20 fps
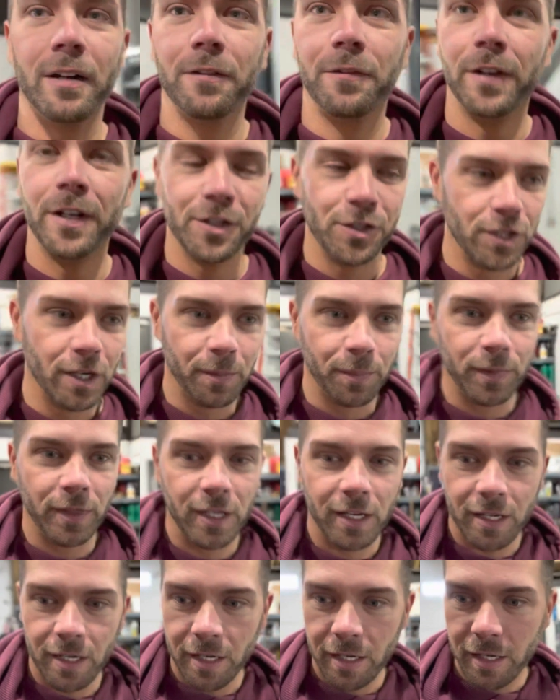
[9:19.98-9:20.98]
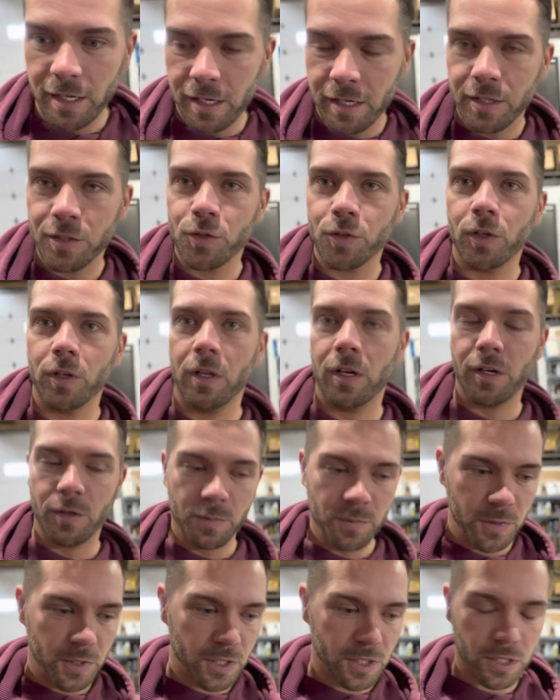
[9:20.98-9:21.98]
finish up the control
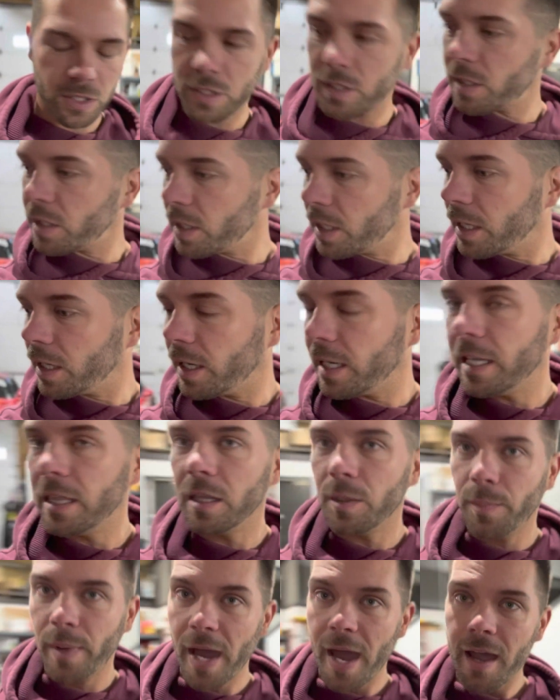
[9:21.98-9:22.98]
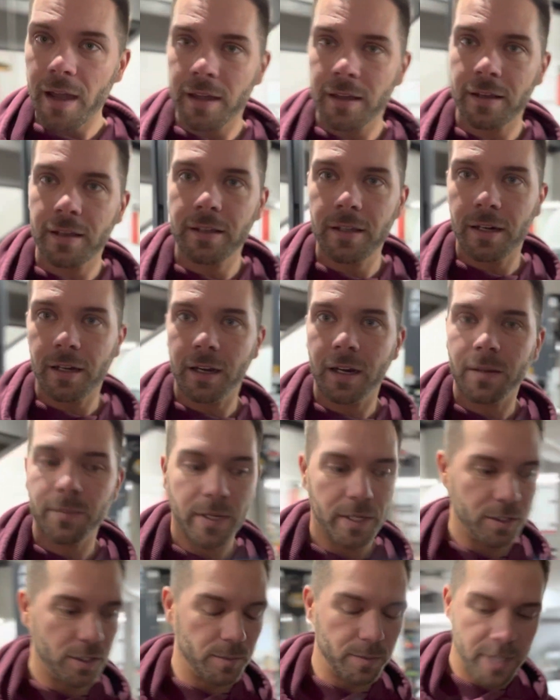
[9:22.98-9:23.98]
arms in the back, and then I gotta
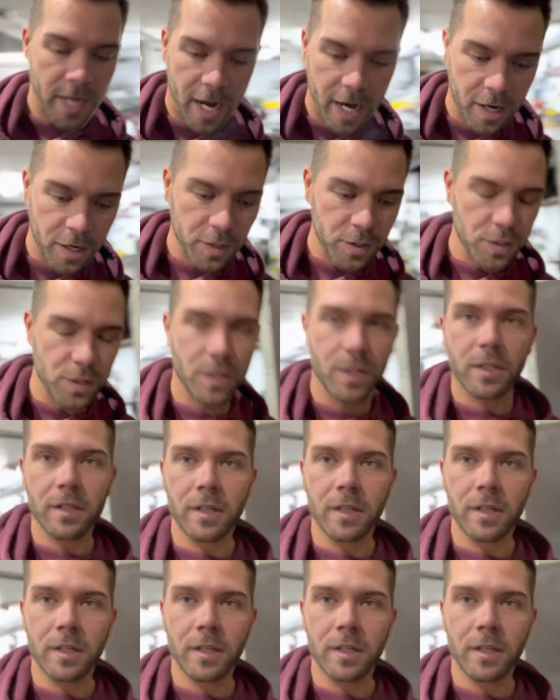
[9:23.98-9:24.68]
mount some tires,